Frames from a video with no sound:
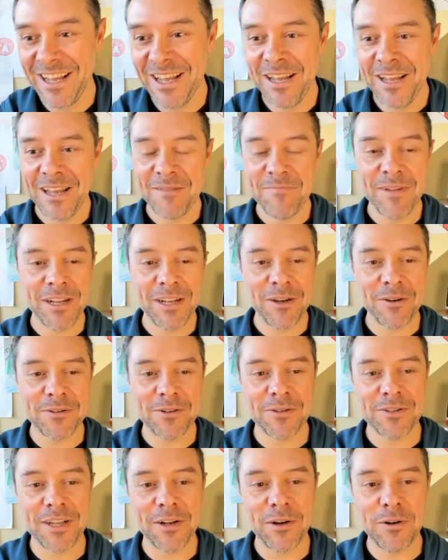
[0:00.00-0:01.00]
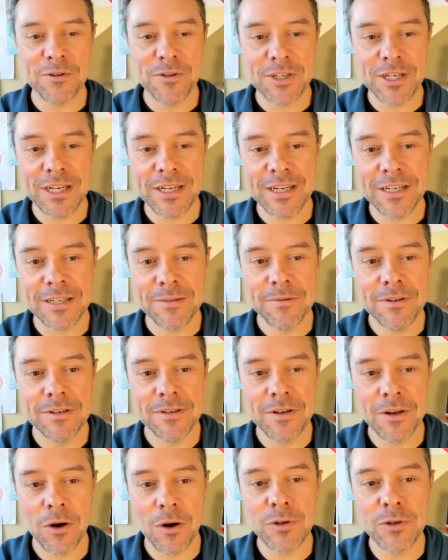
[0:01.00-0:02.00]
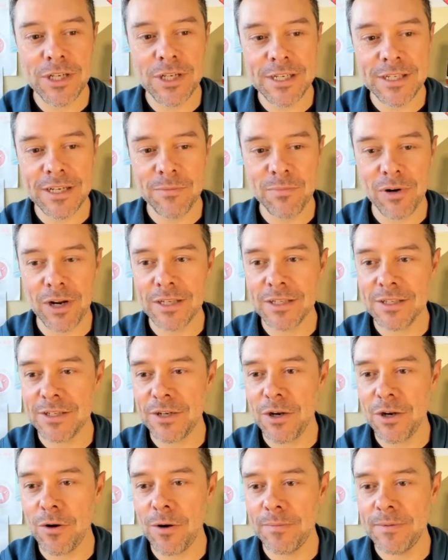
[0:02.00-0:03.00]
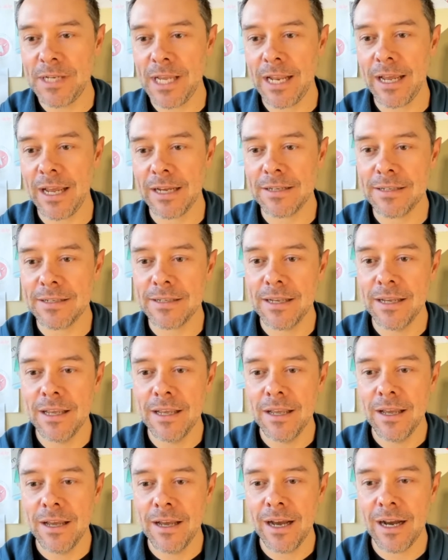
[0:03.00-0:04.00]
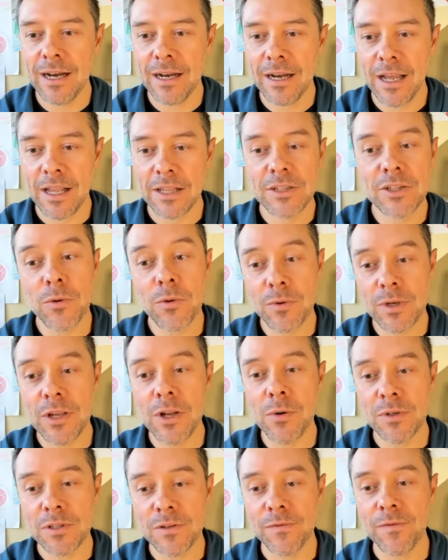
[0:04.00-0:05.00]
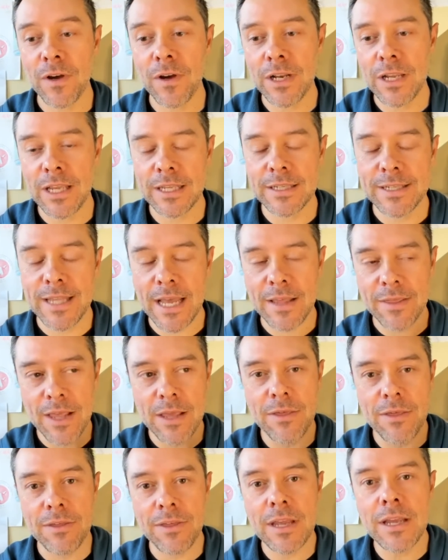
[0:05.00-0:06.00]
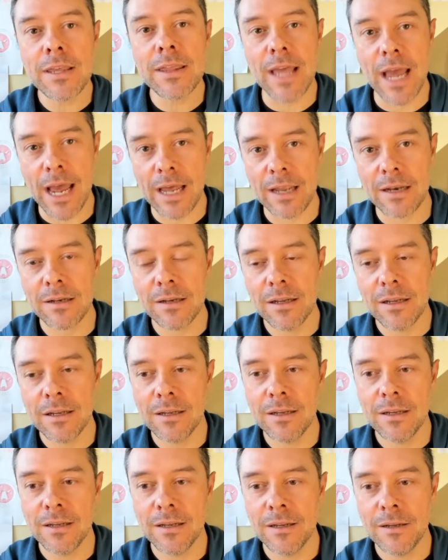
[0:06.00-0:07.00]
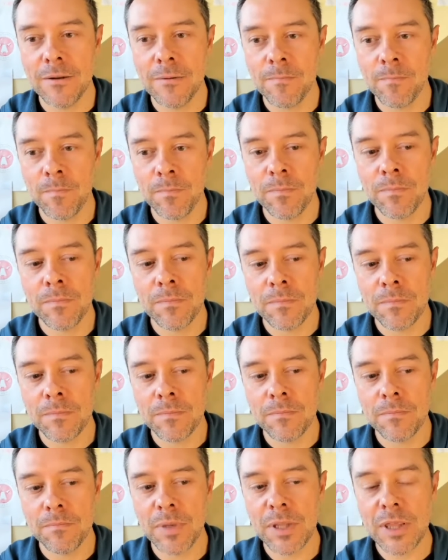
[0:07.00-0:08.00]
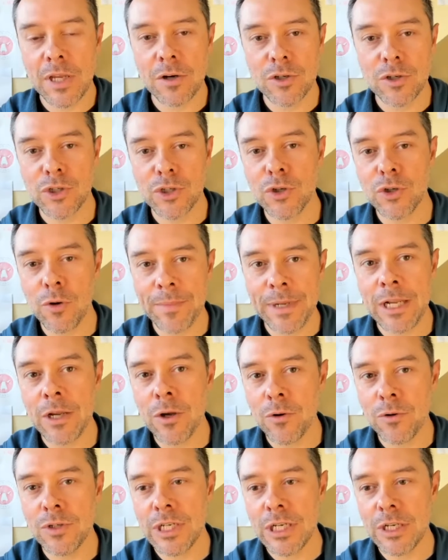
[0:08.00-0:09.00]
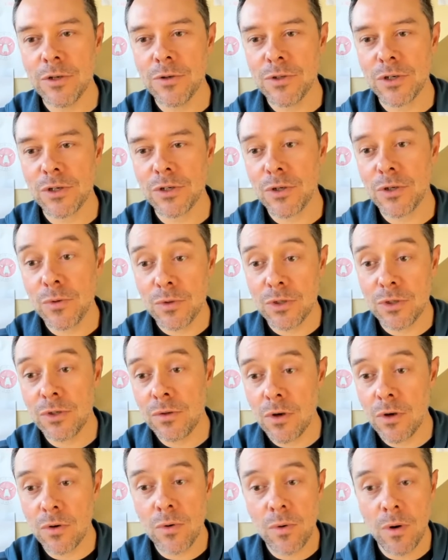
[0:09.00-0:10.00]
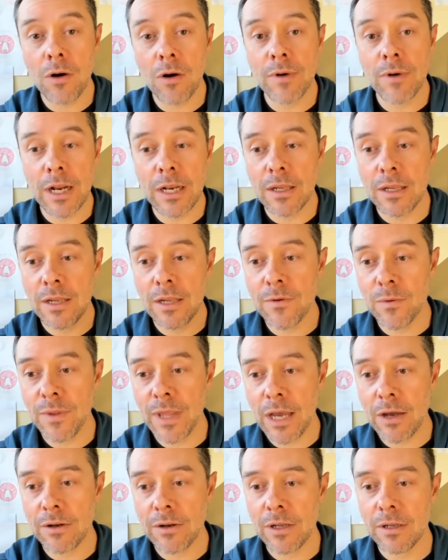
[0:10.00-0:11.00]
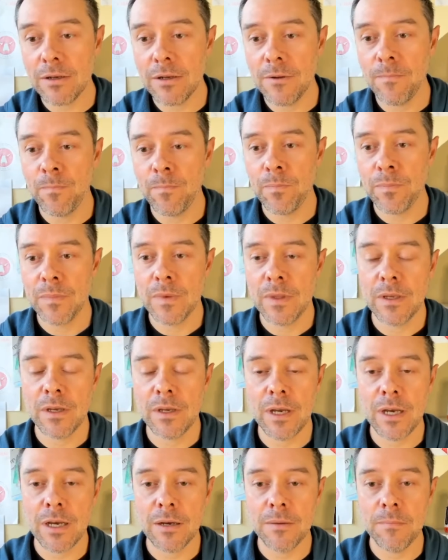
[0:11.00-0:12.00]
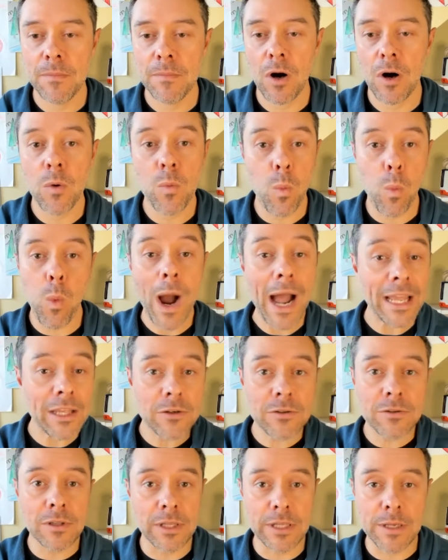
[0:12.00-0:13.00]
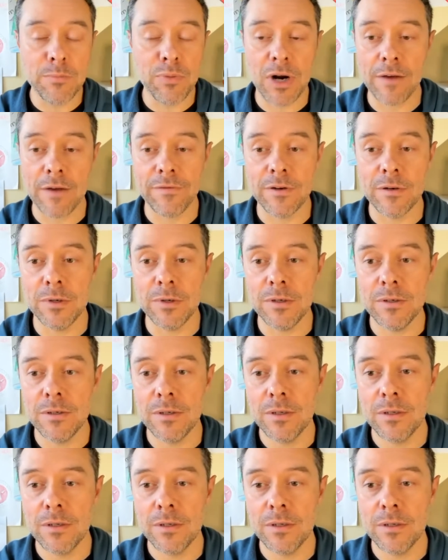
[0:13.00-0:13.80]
And Midiozo said OGs need prices to go up 10x. So you know what's funny is that they think that, but there are so many OG users who already, even without it, are wildly profitable.